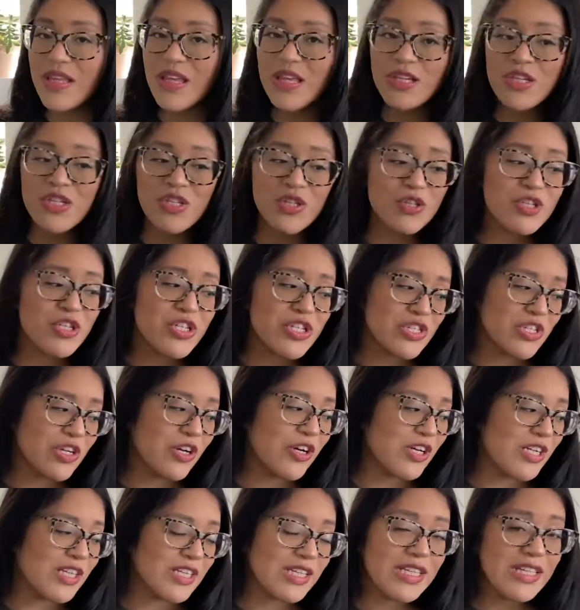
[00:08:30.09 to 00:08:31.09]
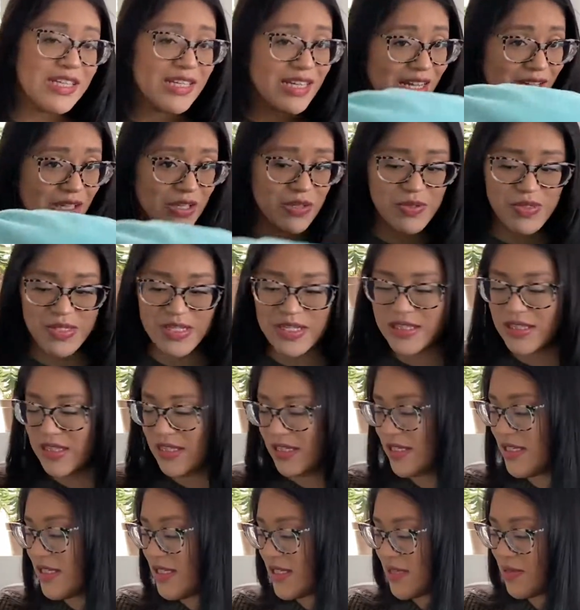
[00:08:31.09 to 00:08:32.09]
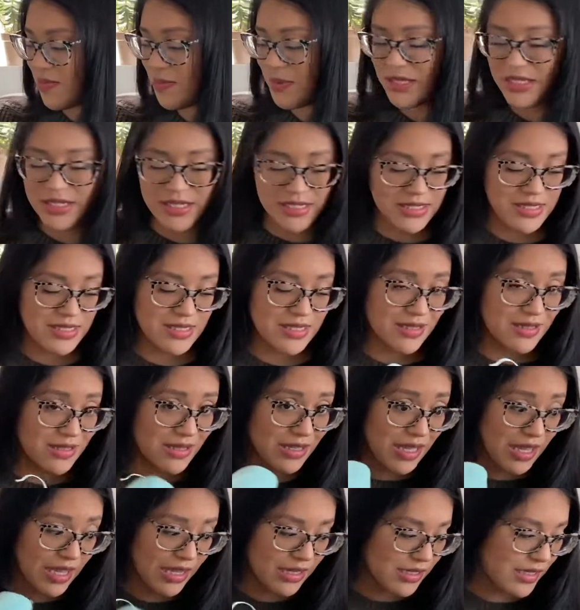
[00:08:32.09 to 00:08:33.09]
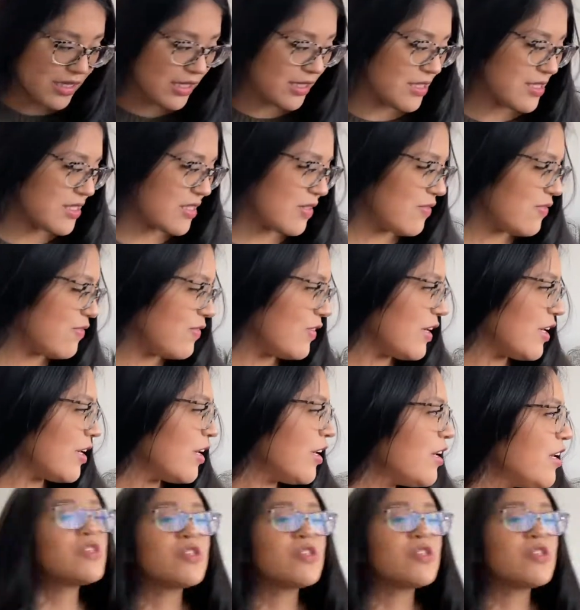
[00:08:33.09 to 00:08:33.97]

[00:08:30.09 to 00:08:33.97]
So she's currently not using this because again, it doesn't fit her.